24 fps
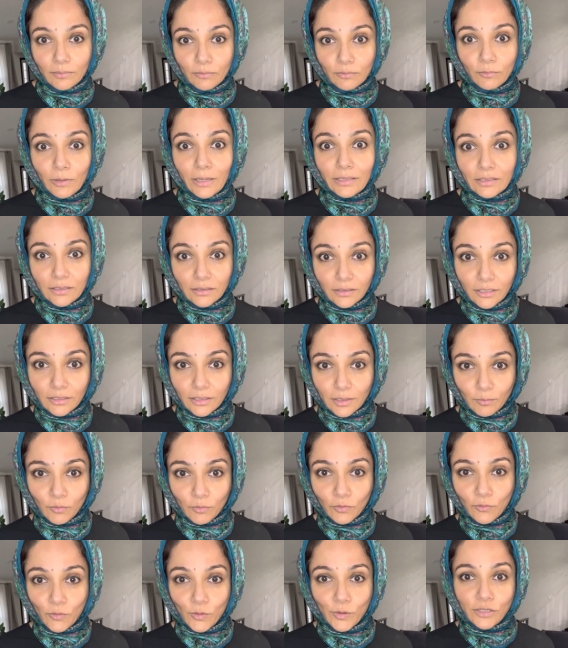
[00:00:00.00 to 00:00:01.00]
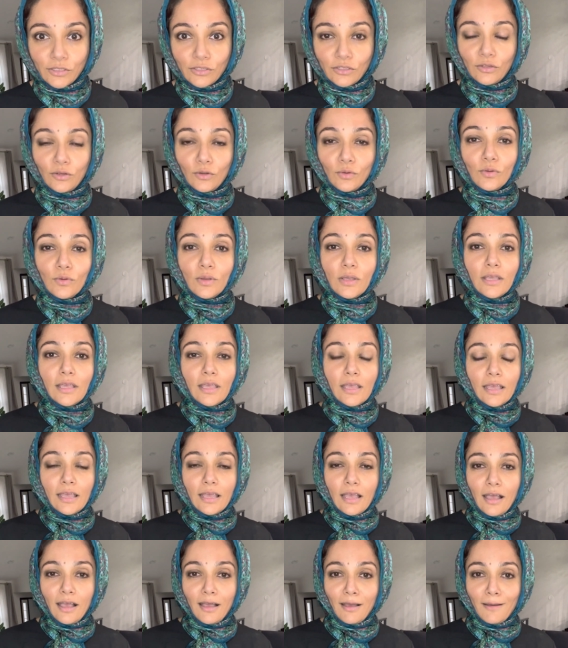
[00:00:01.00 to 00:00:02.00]
rental income, of course. You know,
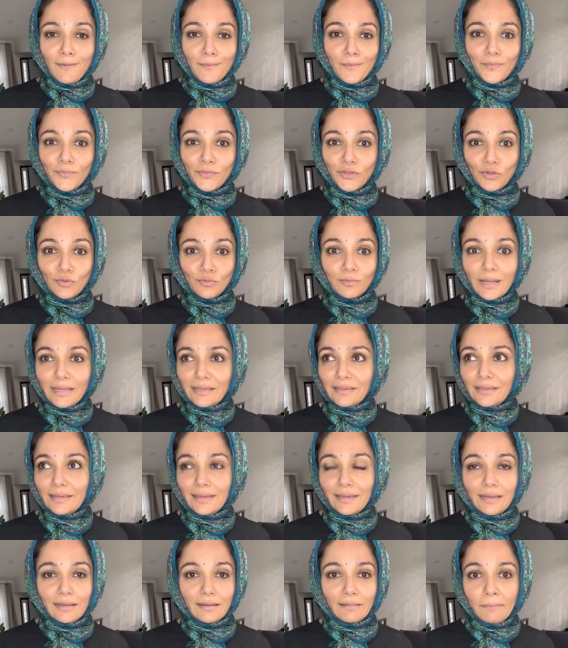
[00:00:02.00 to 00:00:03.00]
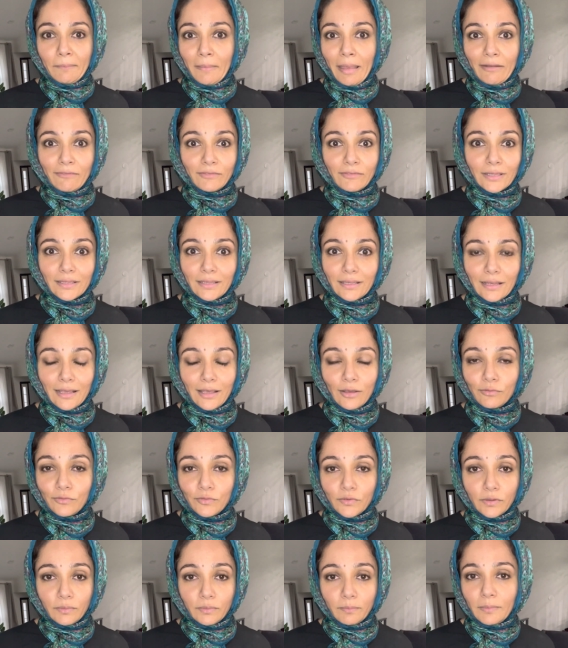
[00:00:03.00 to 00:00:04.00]
you rent everything out
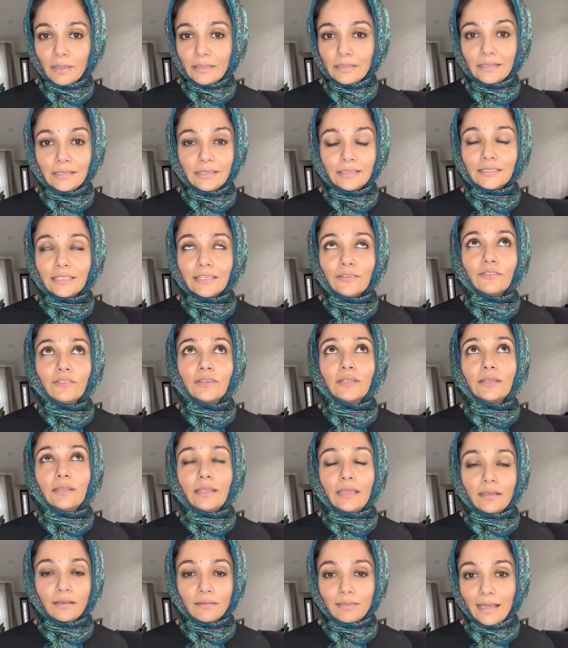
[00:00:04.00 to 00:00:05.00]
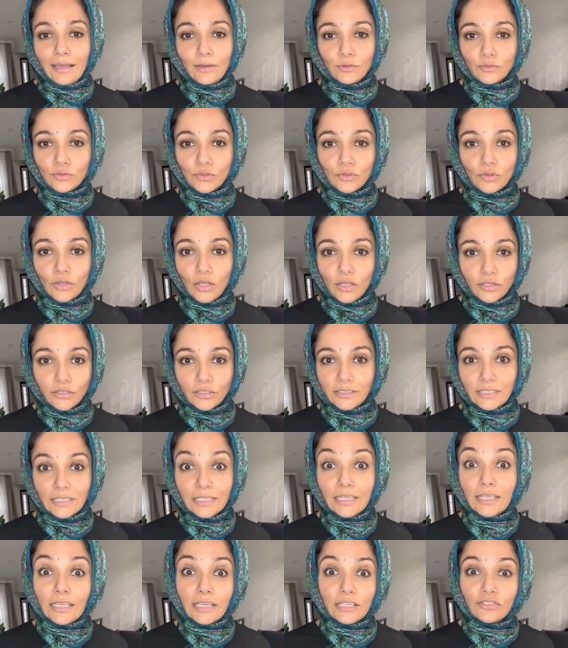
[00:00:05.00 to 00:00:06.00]
for at least even like $1,000
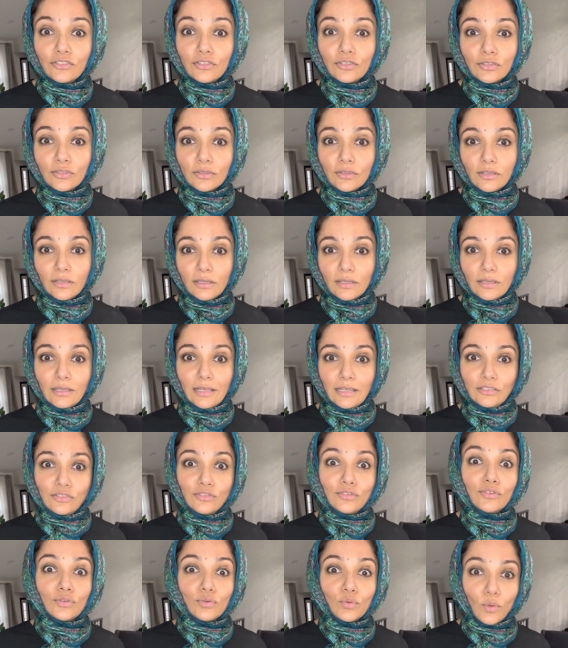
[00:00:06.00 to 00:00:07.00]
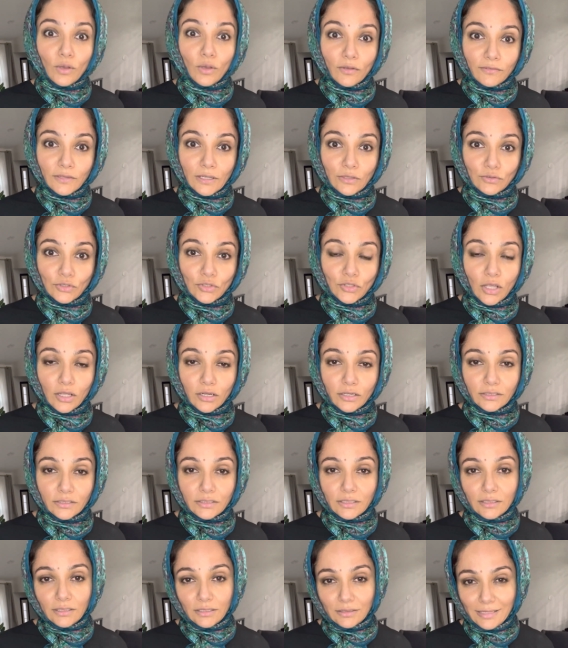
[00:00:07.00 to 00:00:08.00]
each. That's $12,000,
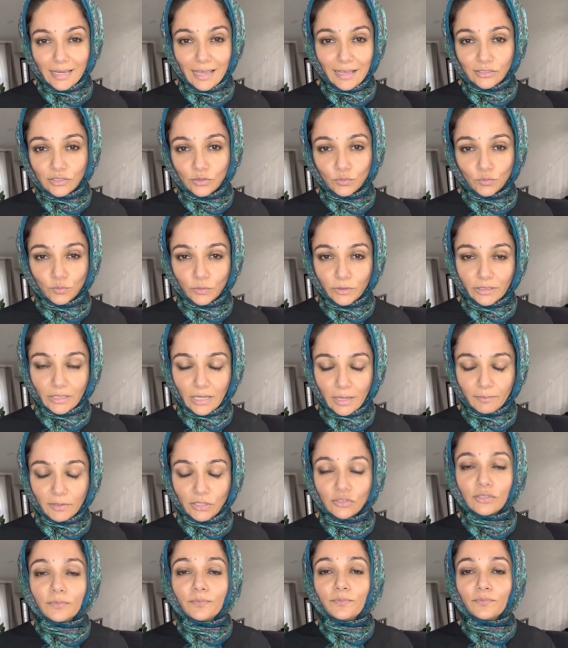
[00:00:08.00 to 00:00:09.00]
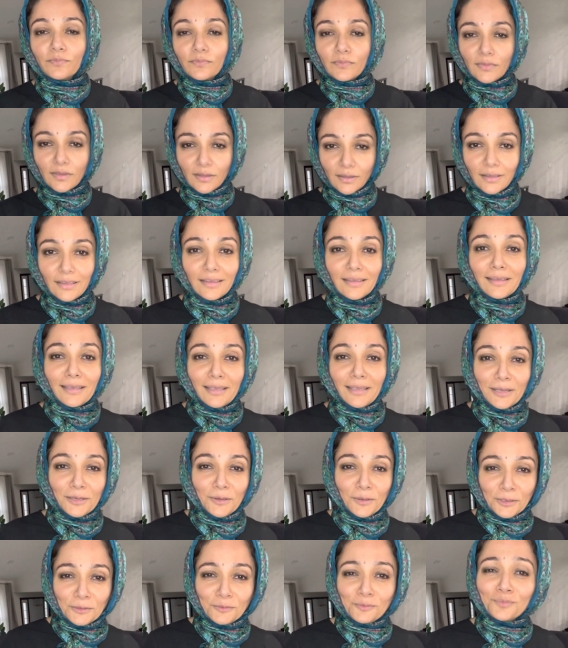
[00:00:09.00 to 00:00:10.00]
and the taxes weren't that much.
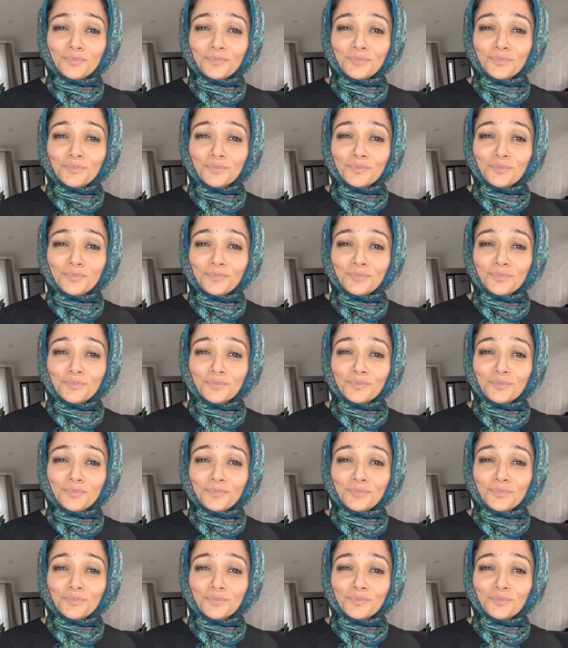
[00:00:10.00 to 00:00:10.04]
Anyways,